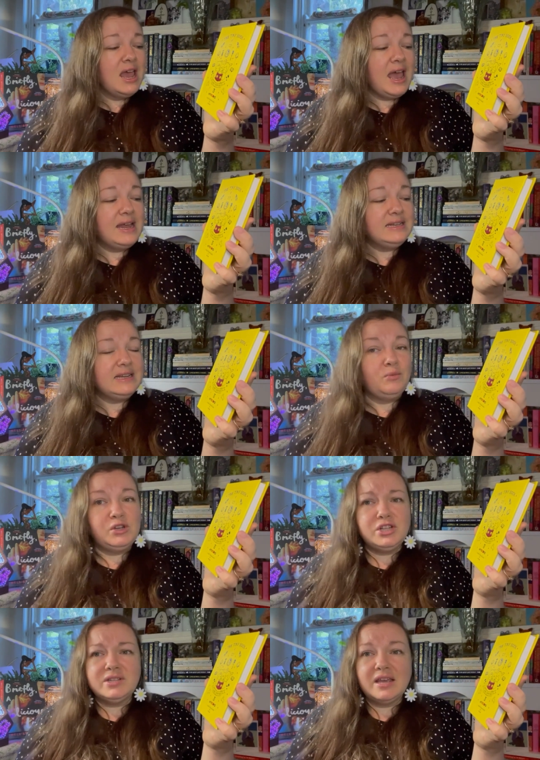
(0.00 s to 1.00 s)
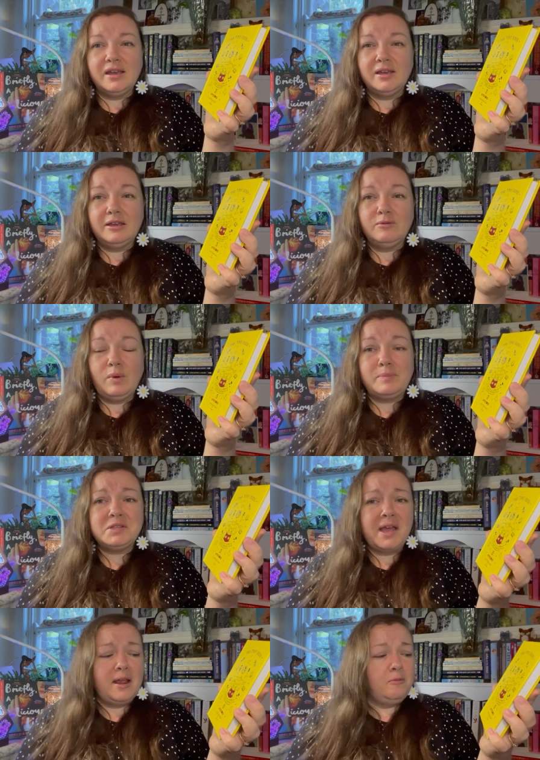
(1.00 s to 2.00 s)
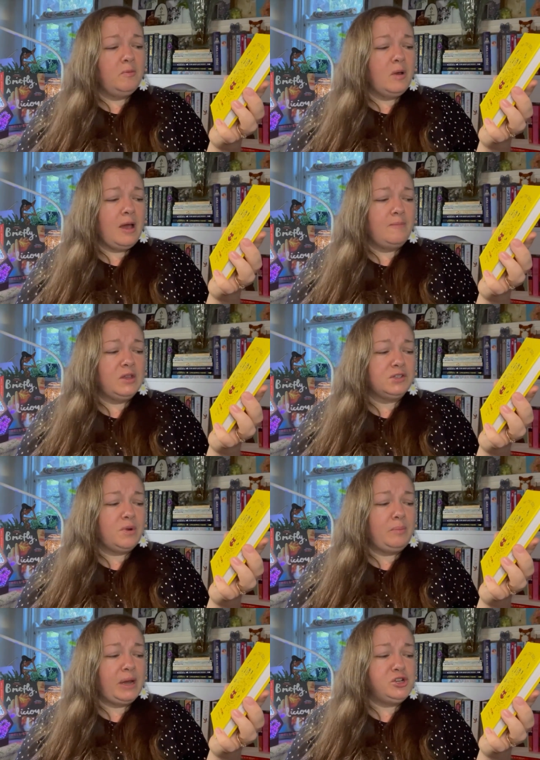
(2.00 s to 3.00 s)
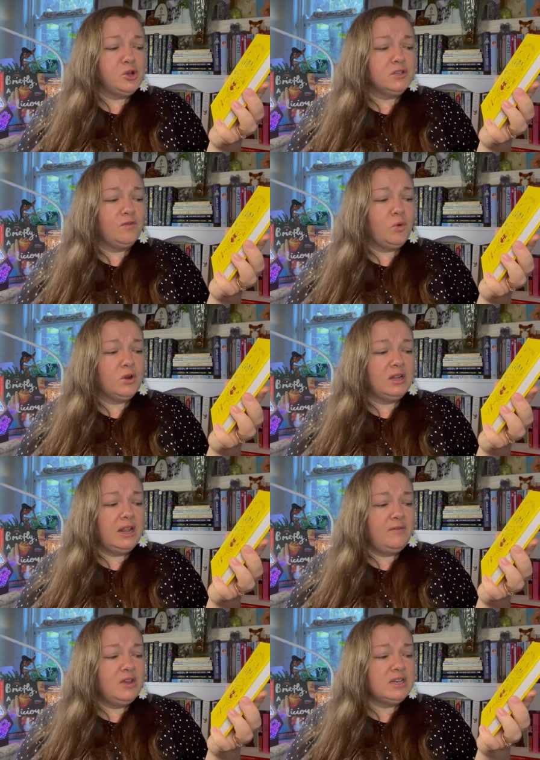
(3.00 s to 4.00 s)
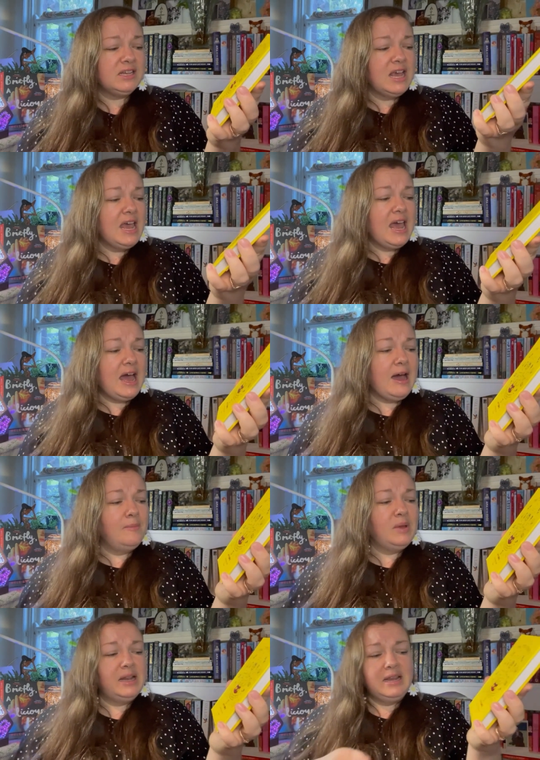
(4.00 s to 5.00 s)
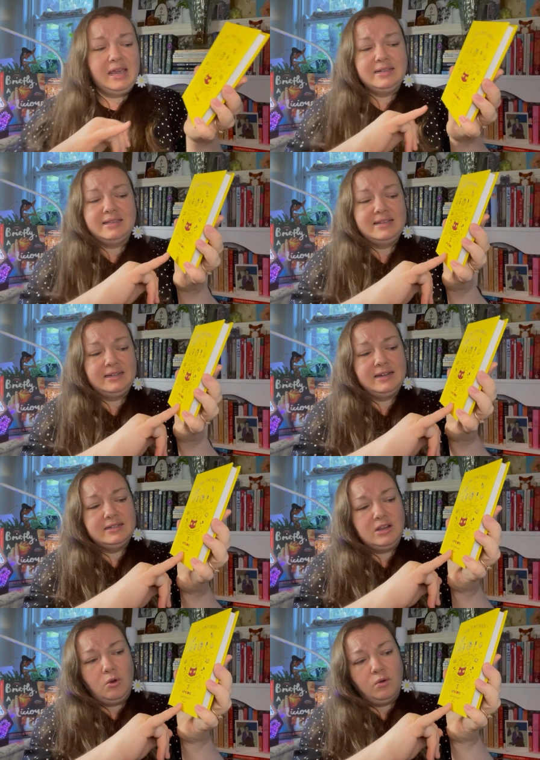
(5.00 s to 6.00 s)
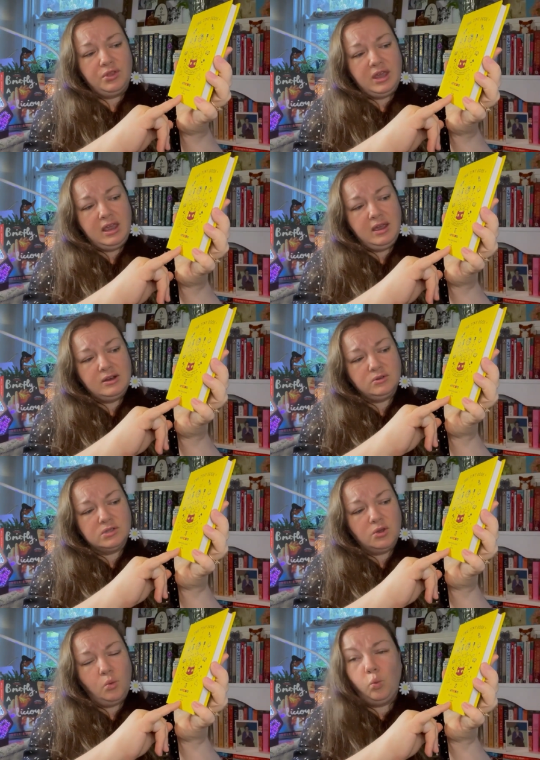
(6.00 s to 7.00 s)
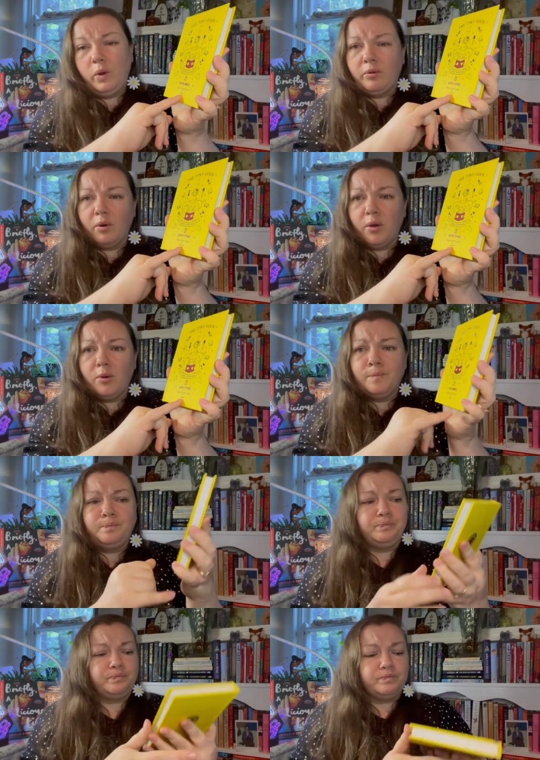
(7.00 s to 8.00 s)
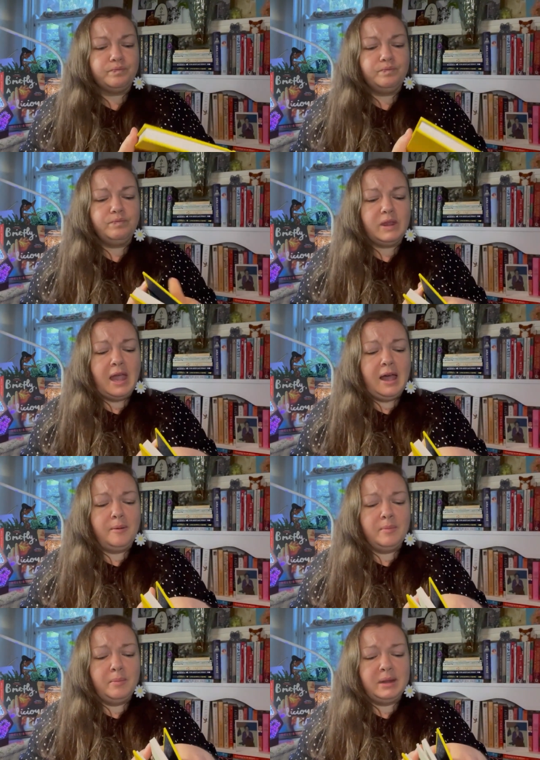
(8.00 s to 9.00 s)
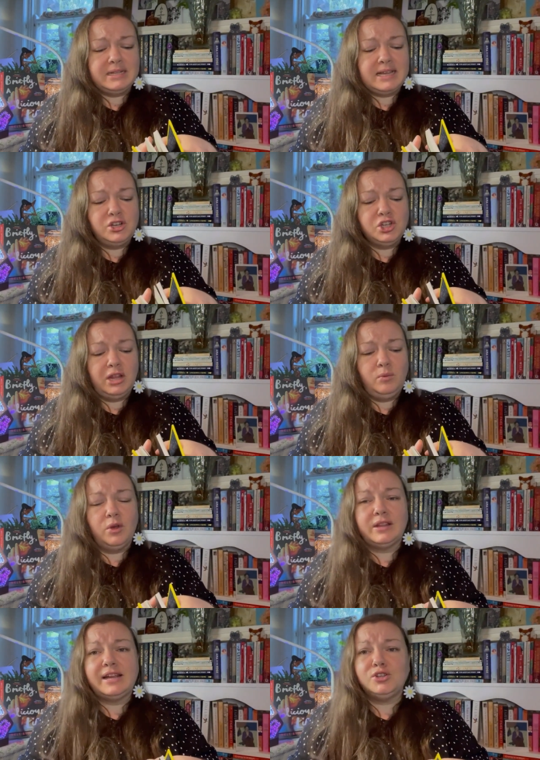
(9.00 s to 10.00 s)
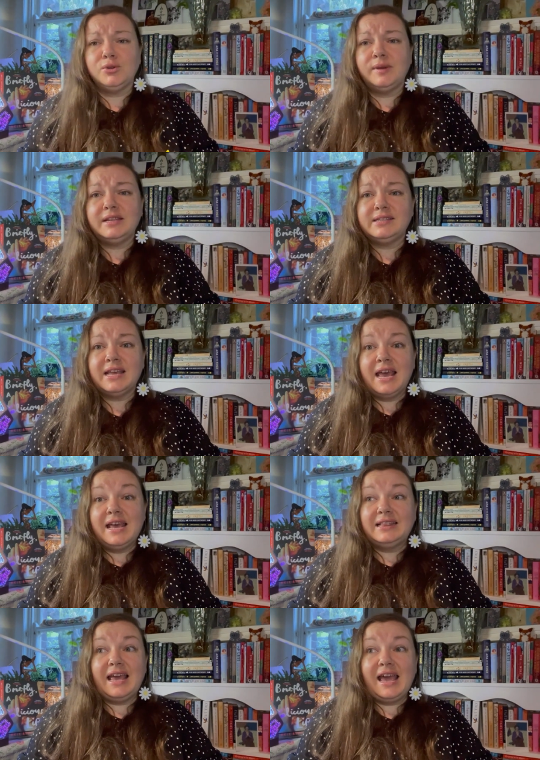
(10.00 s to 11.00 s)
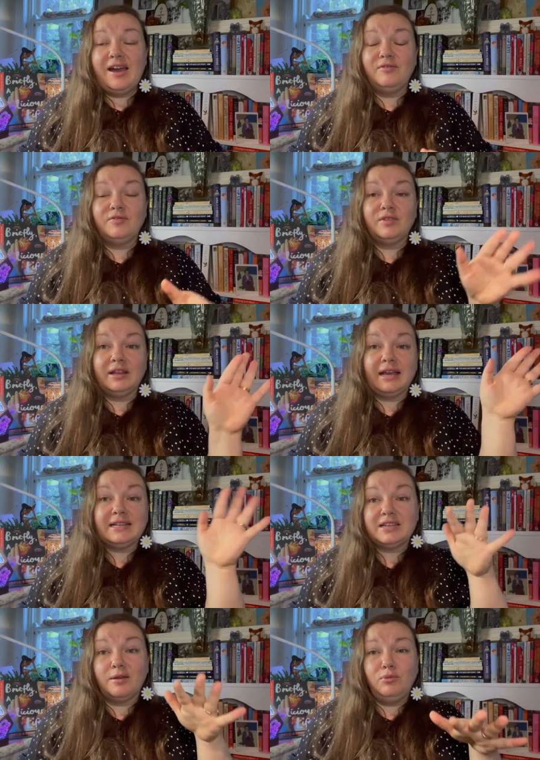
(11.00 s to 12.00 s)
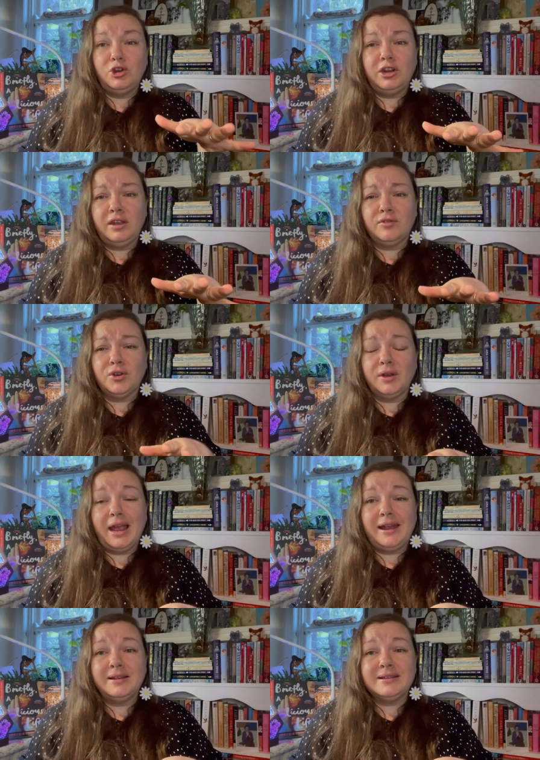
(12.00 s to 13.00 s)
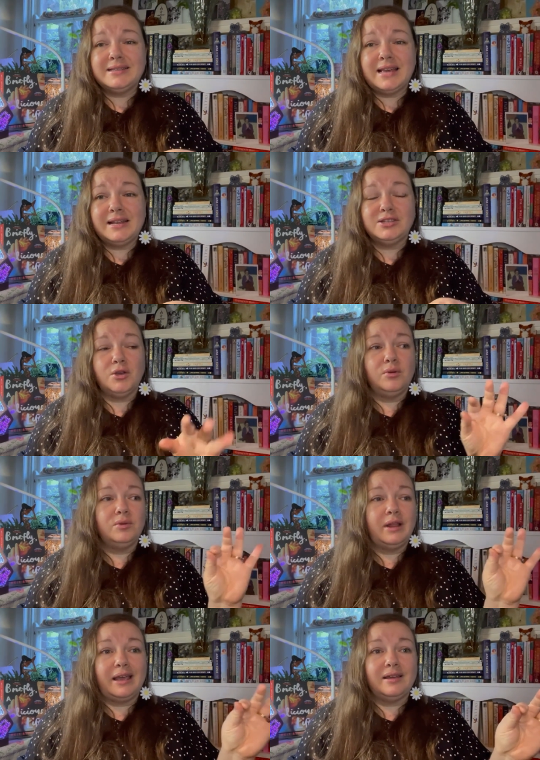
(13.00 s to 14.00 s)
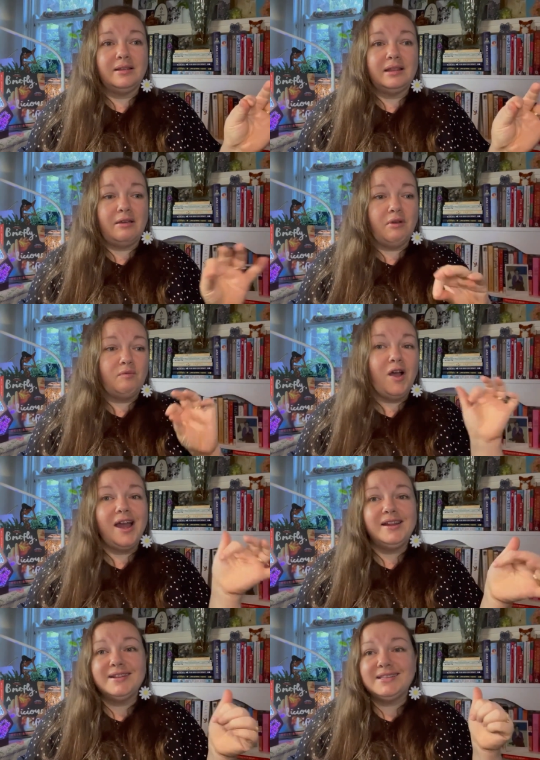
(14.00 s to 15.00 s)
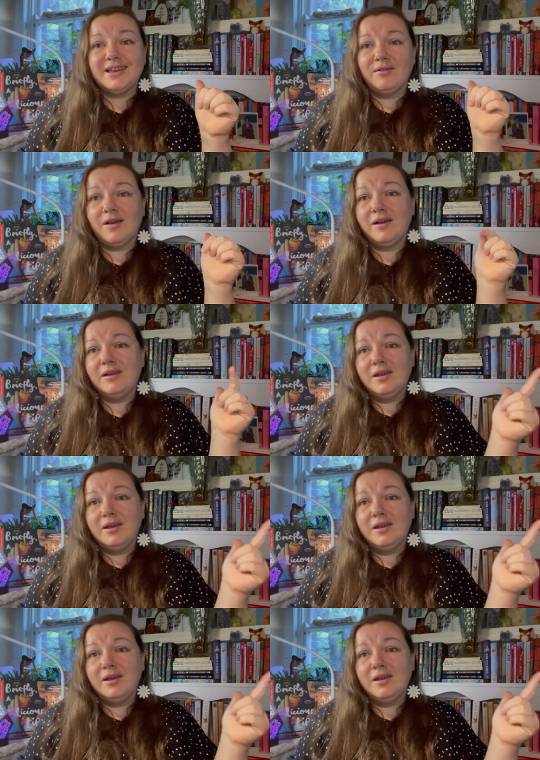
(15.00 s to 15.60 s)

and which is a website um, that's run by Joseph Gordon-Levitt, um, and he's listed as the author here and also wirrow. Um, but essentially what they do is they have like it's a community of creators and so like there are writers there are